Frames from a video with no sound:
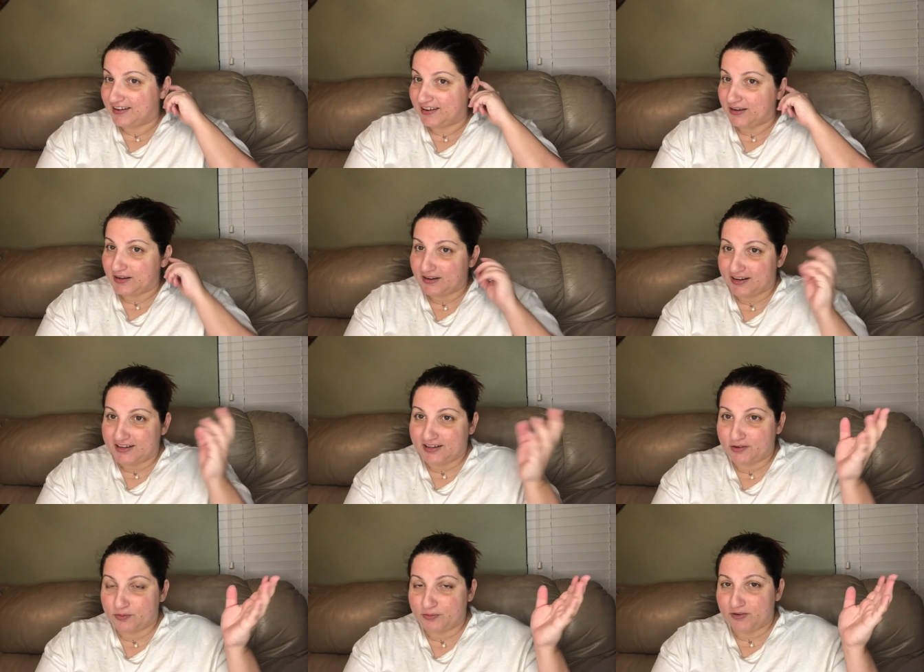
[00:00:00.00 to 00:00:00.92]
I
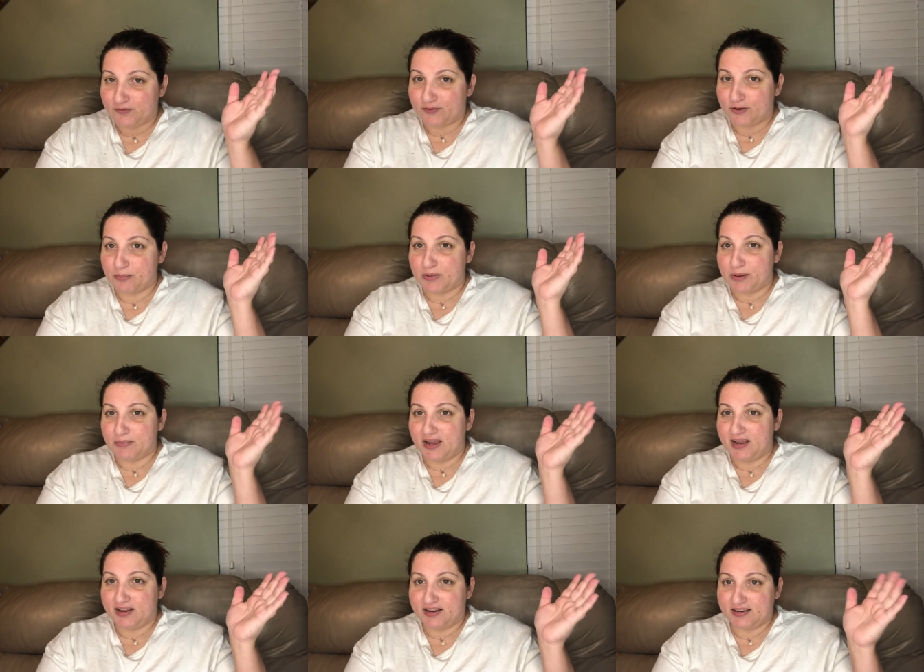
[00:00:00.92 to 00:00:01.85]
need to refill my
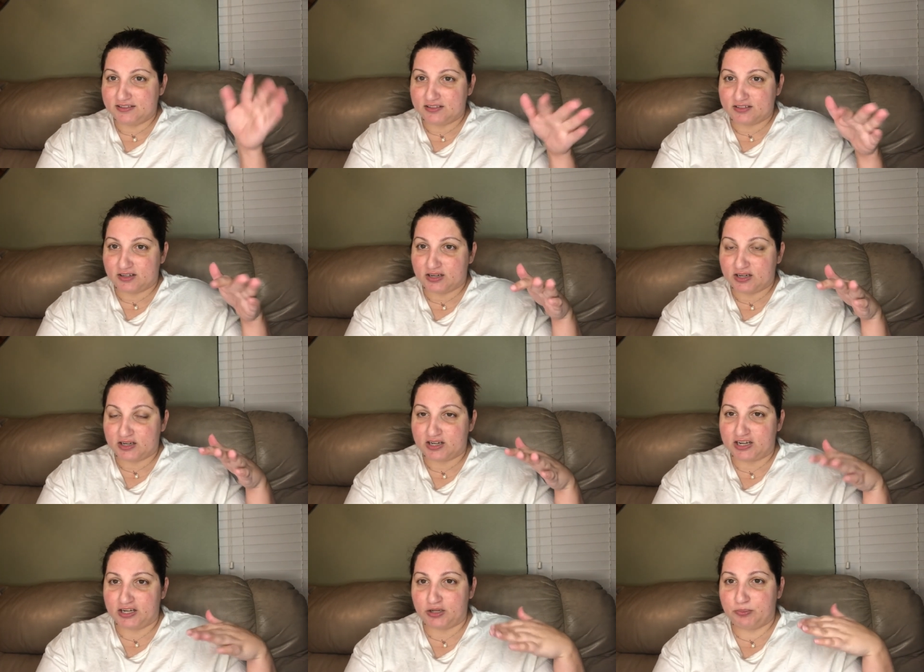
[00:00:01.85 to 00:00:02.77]
meds, or
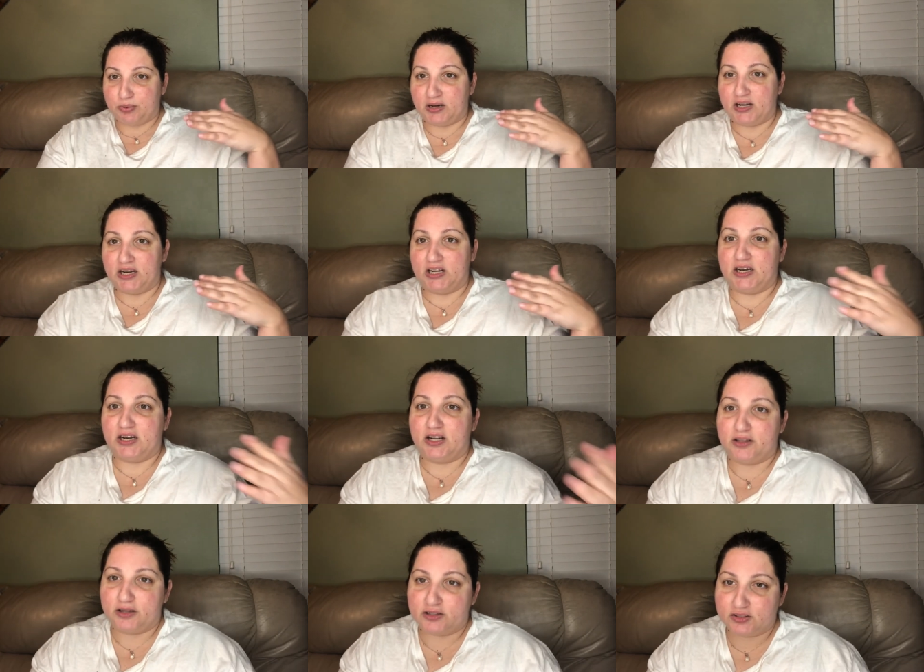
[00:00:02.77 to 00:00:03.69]
can you put in
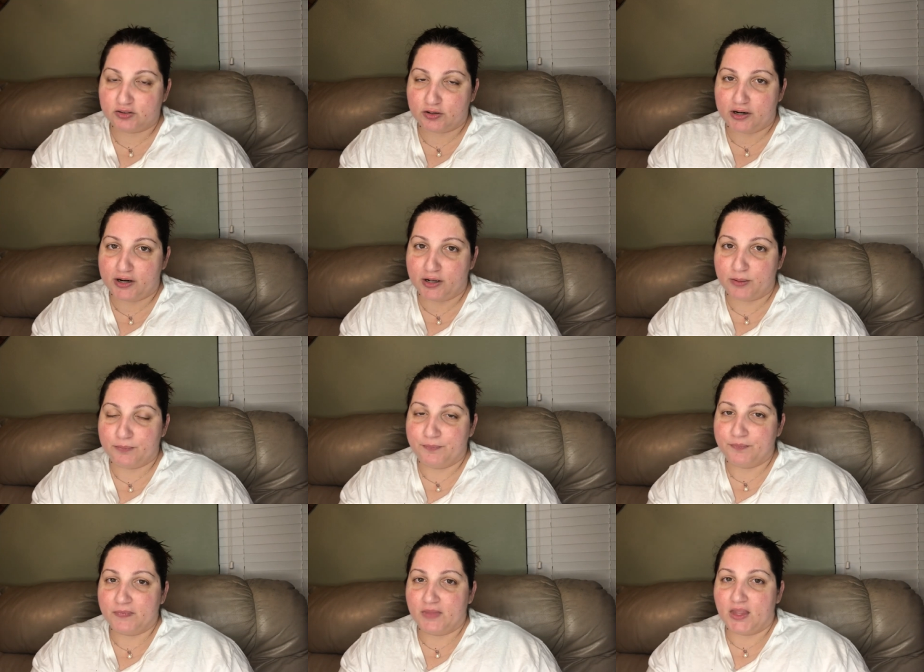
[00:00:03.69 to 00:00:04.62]
another script?
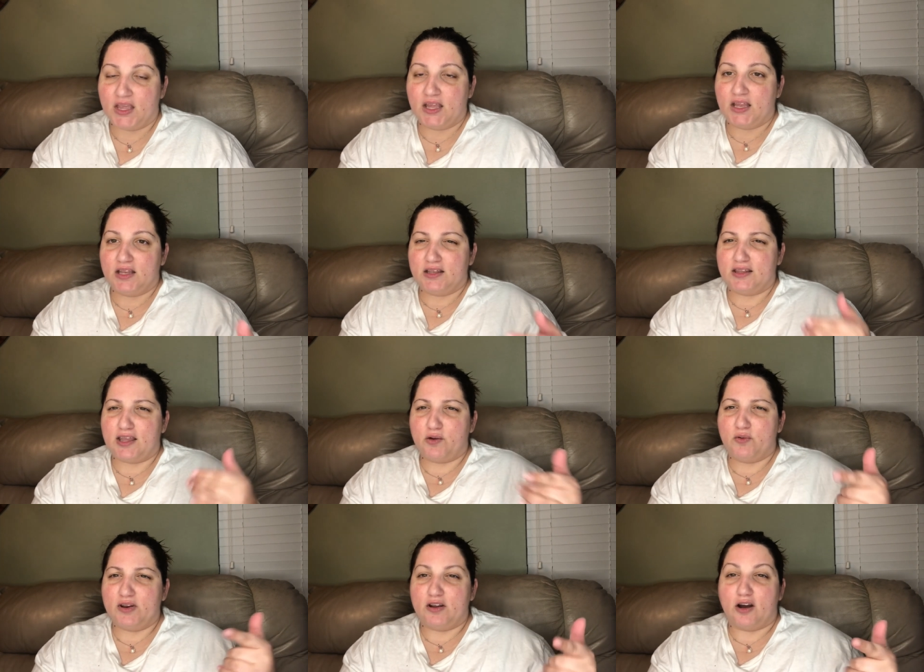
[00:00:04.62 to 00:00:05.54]

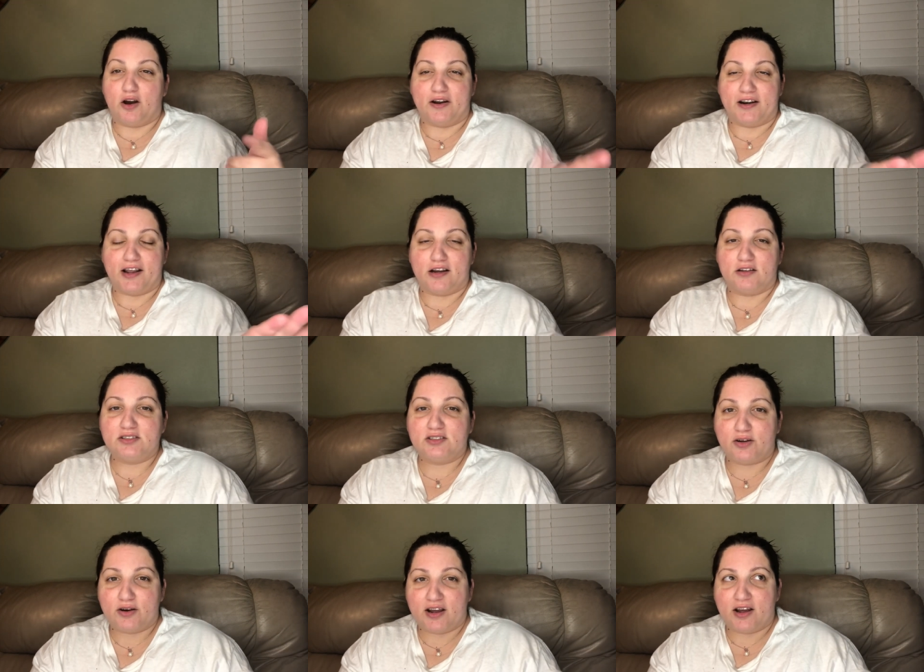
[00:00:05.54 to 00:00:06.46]
Oh, and I
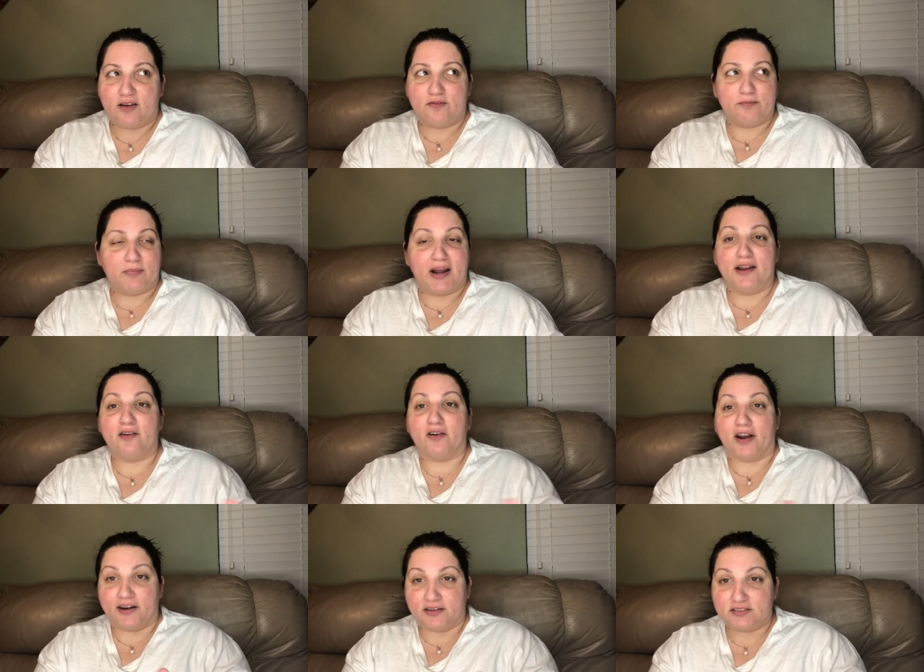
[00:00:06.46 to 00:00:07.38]
also have
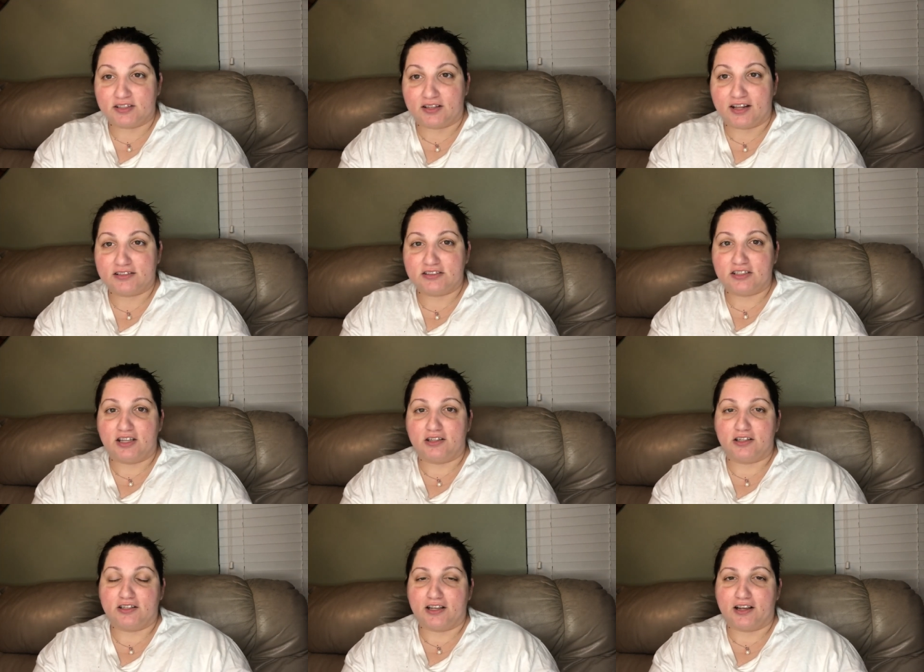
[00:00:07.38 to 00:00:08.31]
migraines, so that's
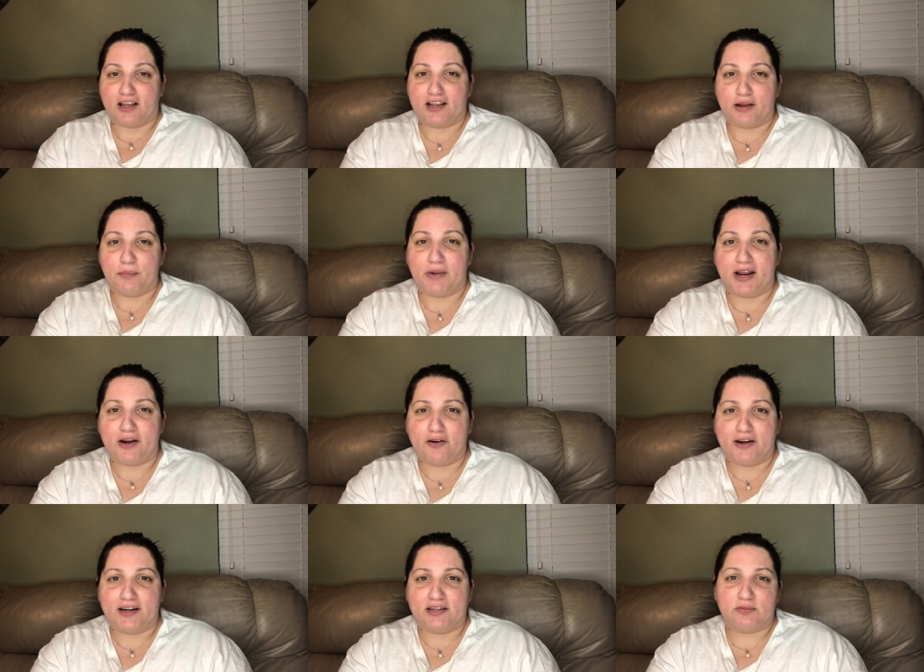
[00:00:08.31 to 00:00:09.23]
another thing. I get
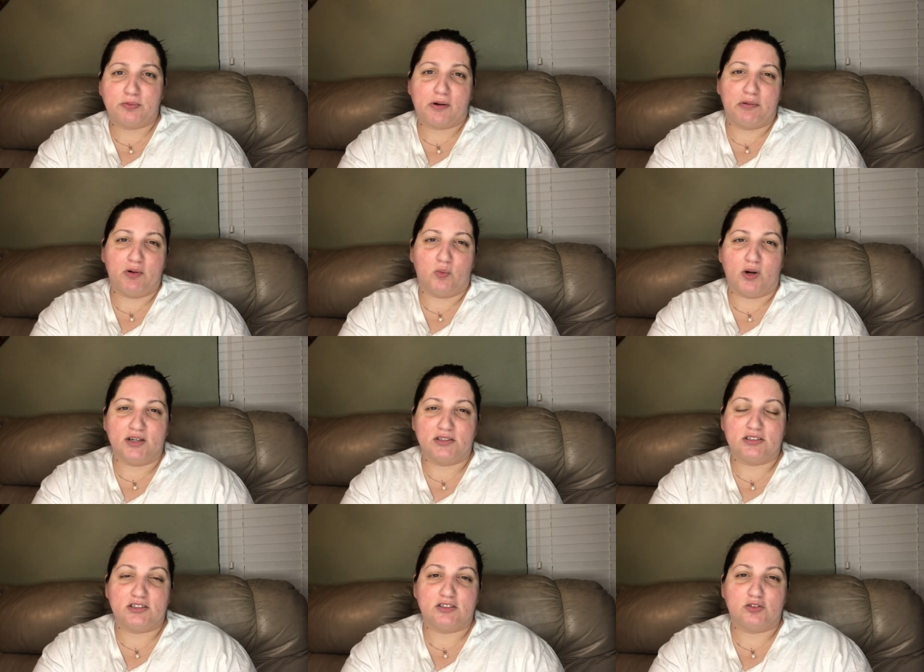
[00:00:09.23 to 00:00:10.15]
migraines probably
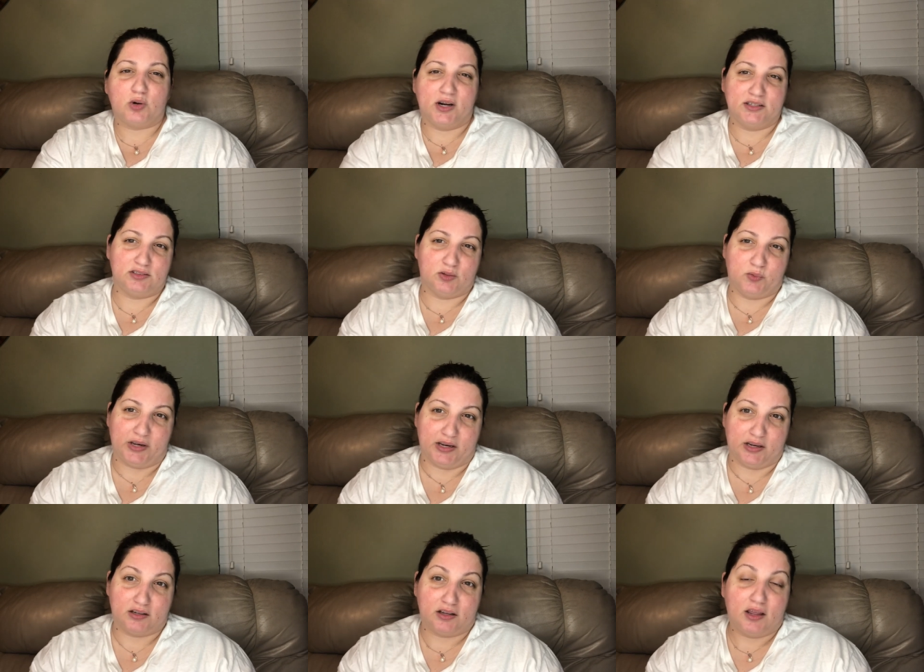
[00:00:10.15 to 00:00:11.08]
once to twice a week.